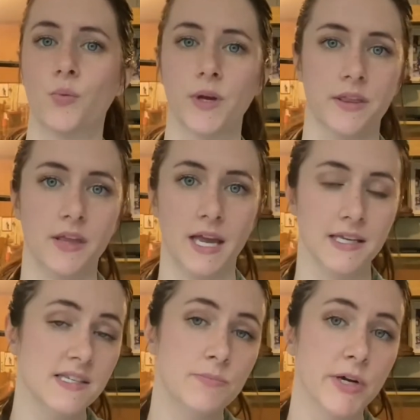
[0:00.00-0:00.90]
with a
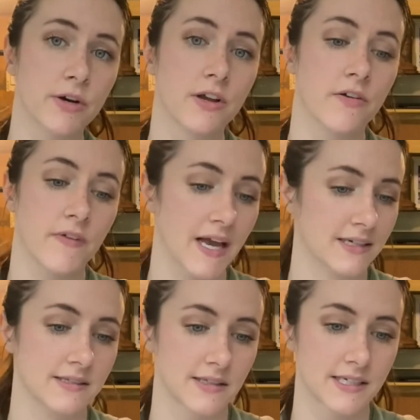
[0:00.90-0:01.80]
spirit of
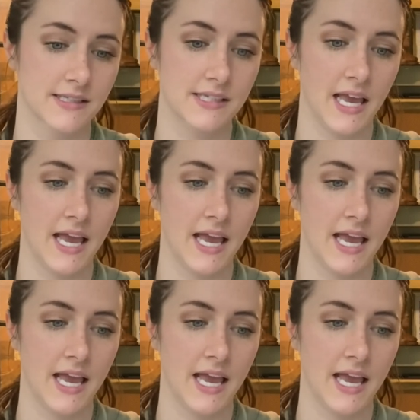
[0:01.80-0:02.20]
excellence,